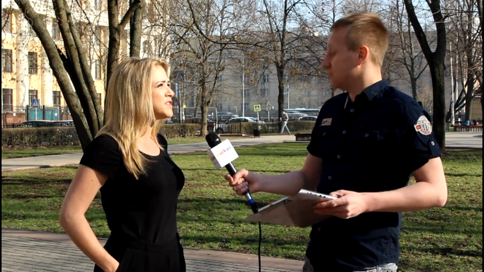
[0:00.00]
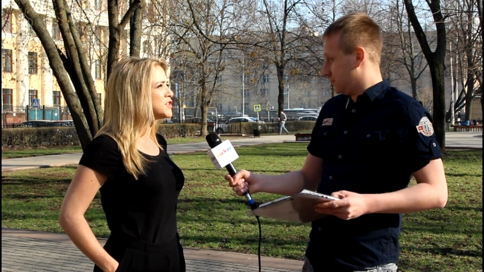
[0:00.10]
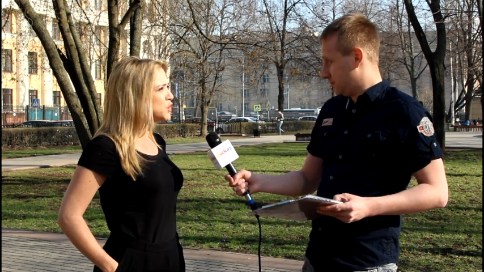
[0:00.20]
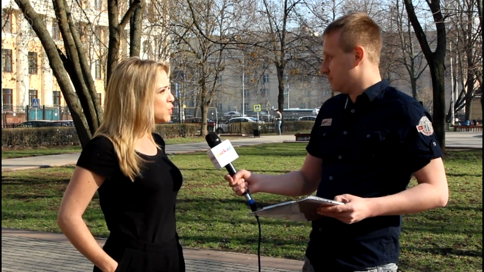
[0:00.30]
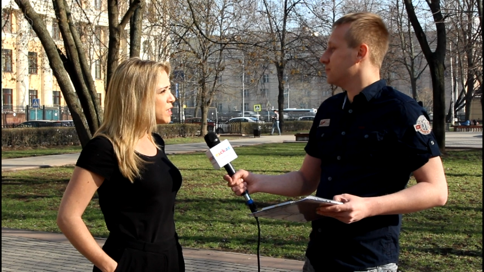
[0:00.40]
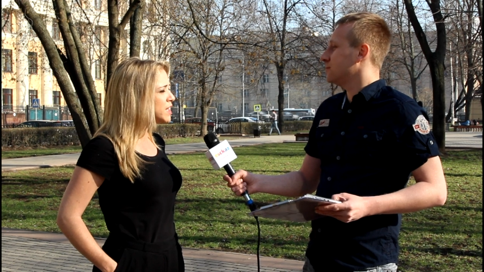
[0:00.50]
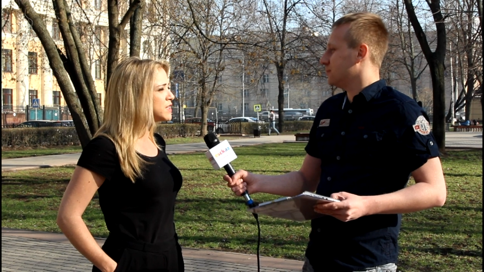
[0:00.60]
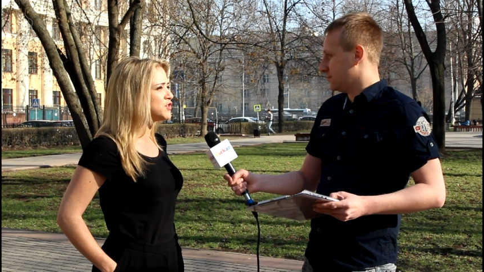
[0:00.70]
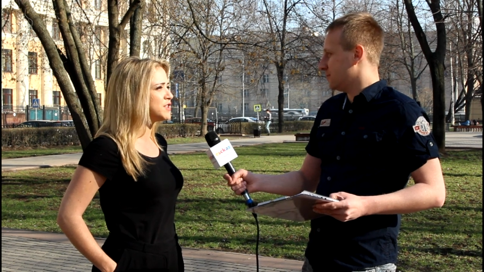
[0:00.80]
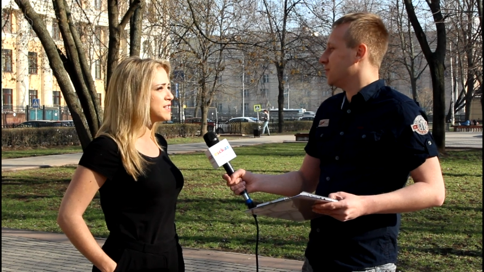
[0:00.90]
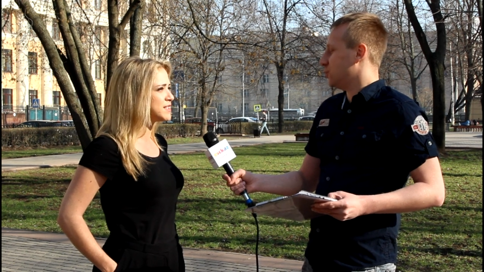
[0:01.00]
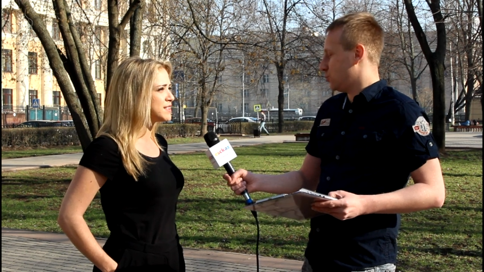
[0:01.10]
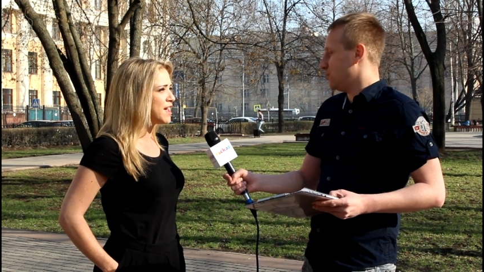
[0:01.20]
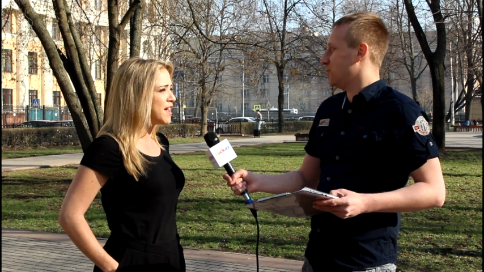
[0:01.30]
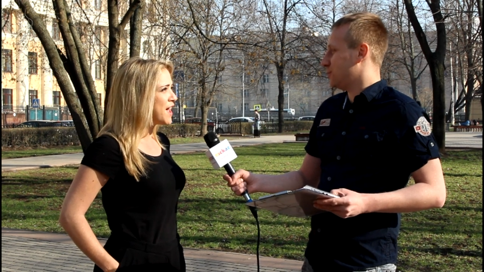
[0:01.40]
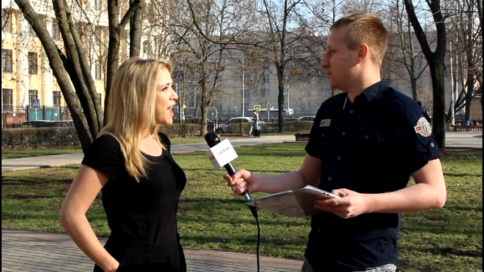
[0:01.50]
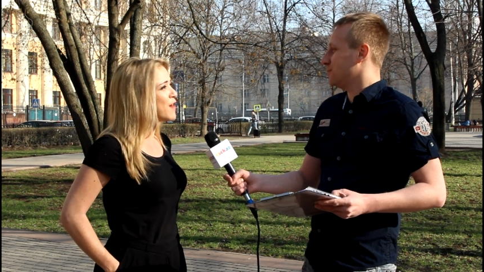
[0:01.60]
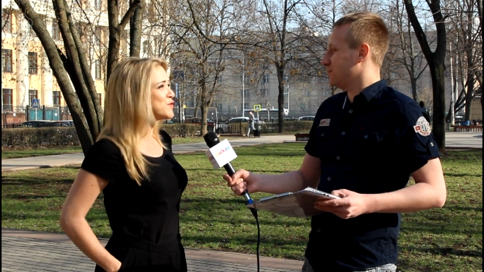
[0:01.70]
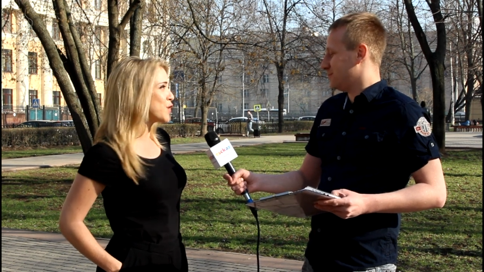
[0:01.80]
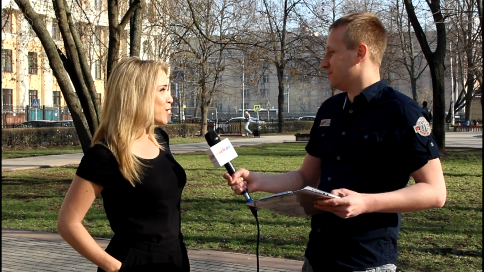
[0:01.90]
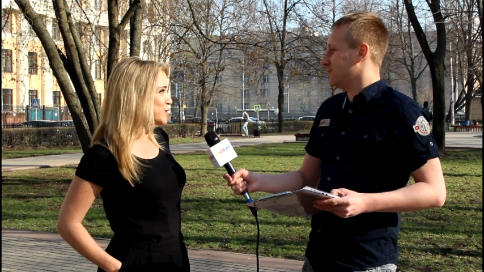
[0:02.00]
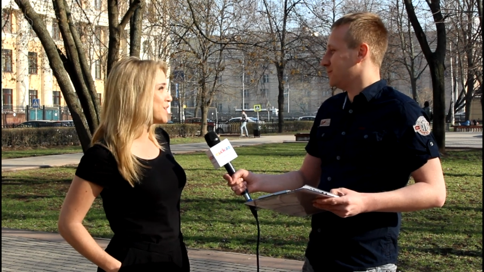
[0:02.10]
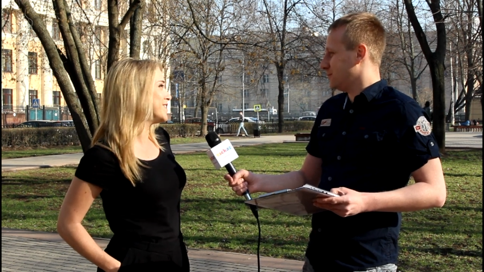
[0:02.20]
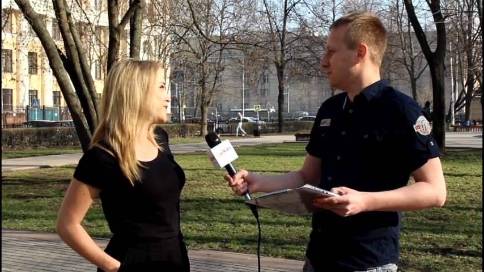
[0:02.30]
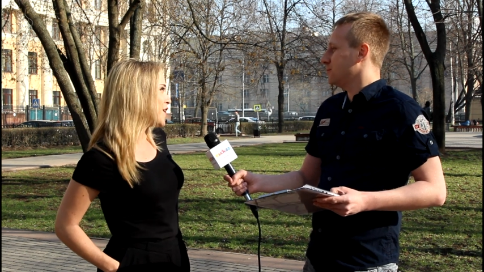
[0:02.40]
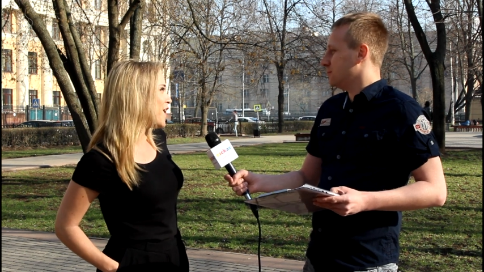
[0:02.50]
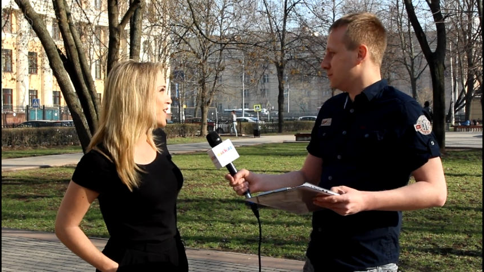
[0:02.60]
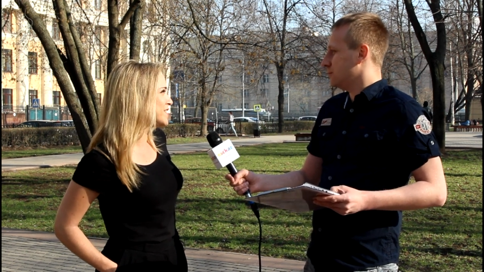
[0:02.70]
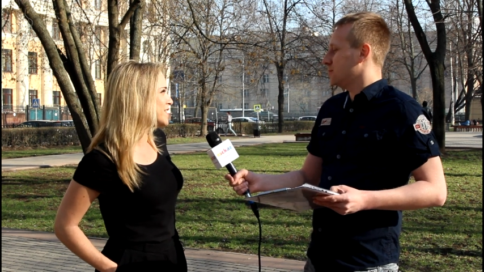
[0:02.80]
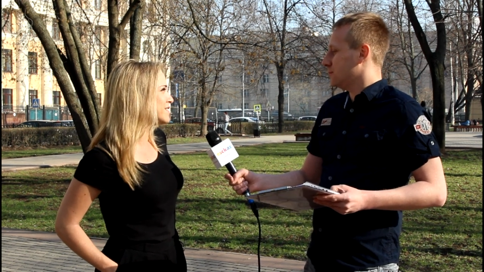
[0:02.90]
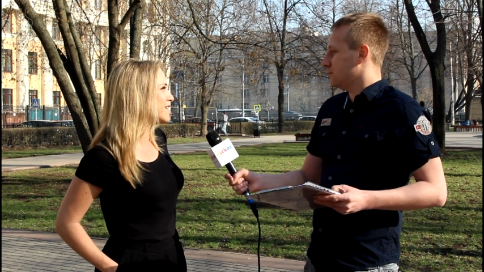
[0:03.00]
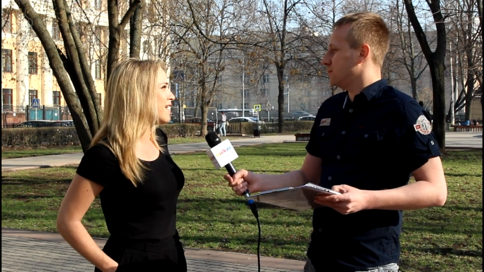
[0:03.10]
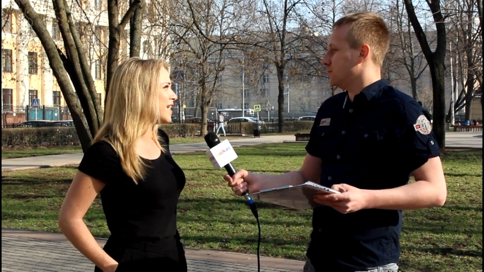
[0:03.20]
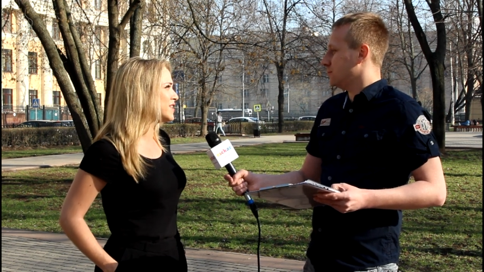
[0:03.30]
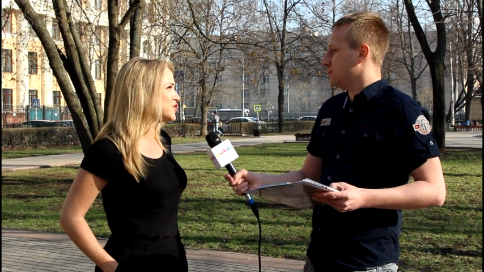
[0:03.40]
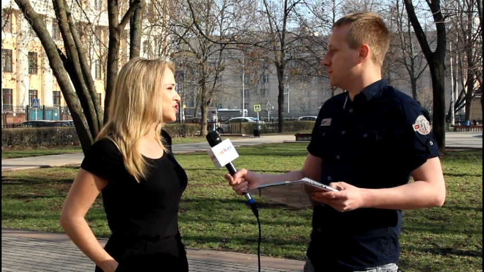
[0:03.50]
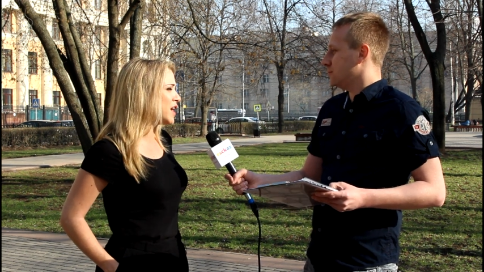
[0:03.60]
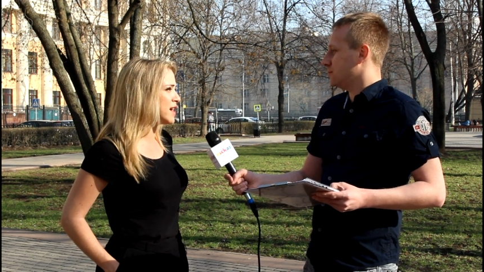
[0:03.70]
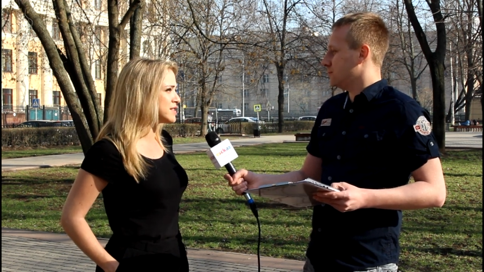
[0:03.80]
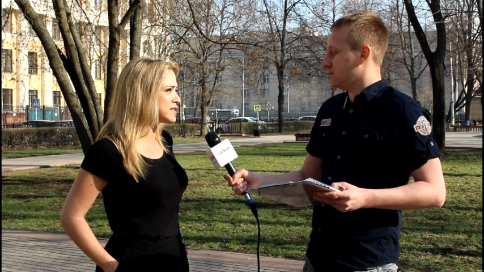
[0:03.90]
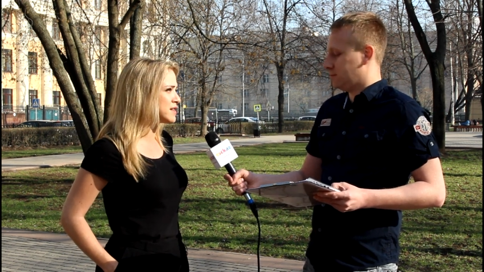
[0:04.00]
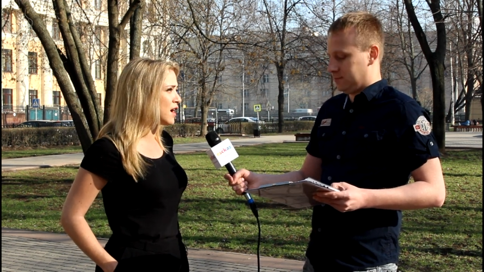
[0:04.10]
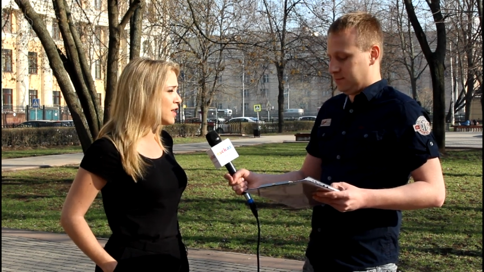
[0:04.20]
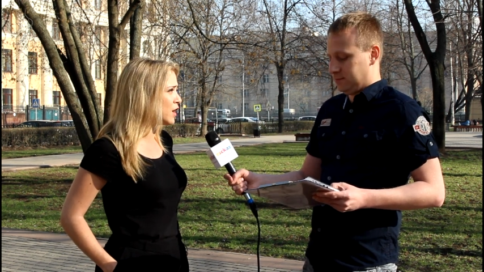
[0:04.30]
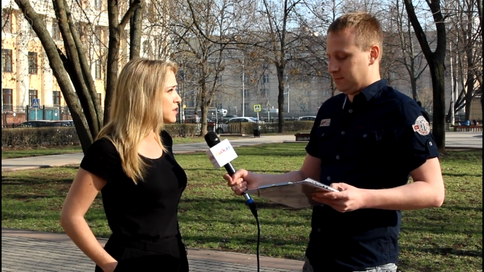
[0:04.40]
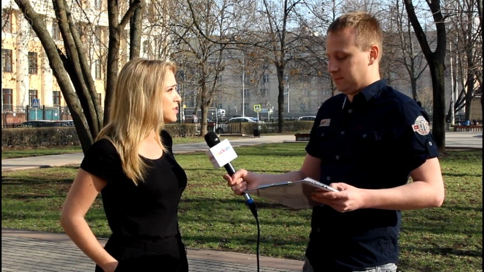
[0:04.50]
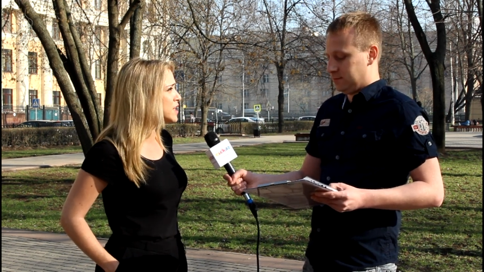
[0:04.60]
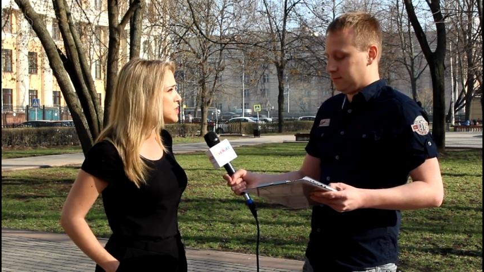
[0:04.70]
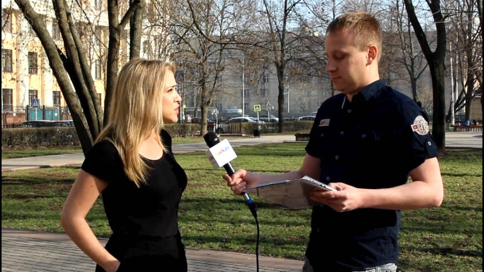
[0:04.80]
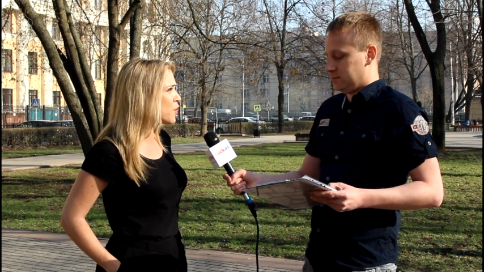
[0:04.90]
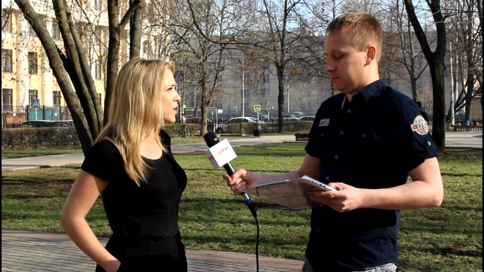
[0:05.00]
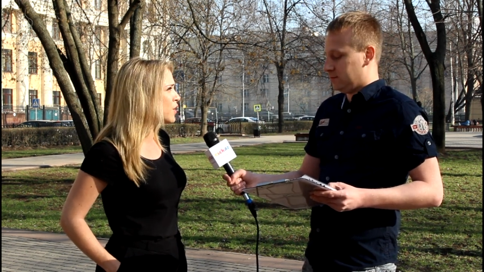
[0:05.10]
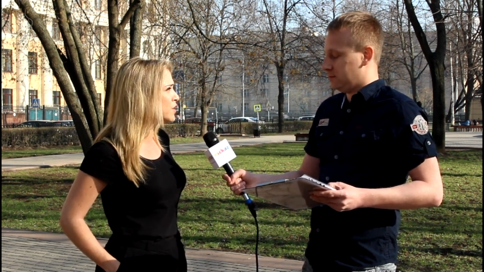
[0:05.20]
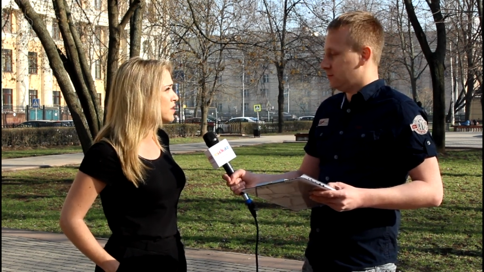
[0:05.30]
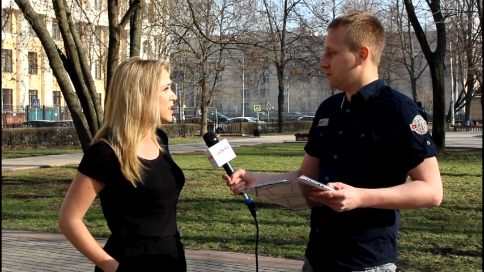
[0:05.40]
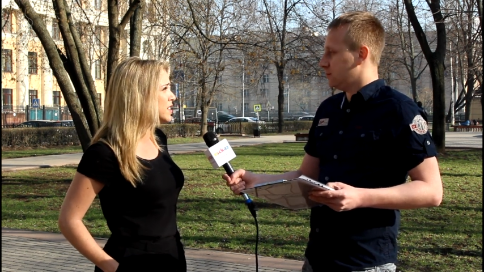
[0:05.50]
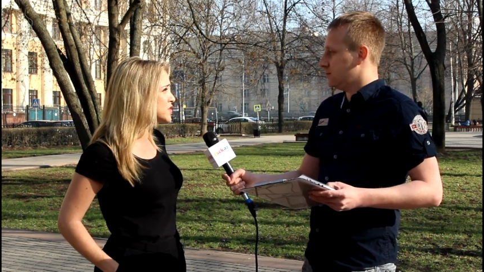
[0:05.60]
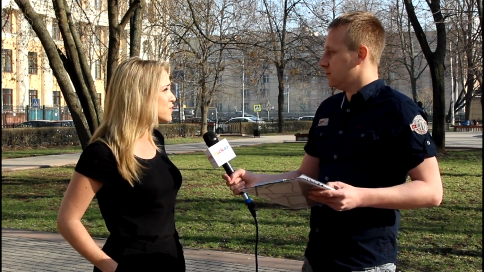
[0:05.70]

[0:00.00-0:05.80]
Speaker 1: It's two weeks. She does have to go to kindergarten, and she has a lot of things going on in